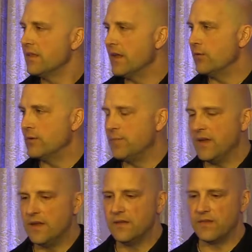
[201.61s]
they would
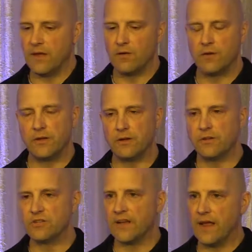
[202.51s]
be saying, oh,
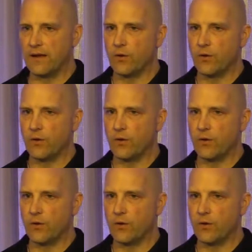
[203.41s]
you should add